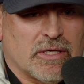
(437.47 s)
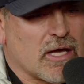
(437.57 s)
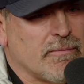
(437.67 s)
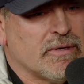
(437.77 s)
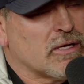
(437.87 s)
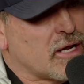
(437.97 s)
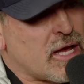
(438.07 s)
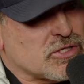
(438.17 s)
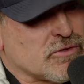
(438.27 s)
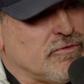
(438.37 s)
to come into the
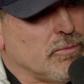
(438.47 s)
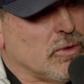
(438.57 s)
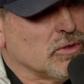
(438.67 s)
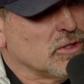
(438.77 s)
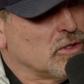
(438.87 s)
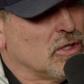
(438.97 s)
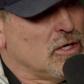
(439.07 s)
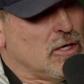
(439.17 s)
National Football League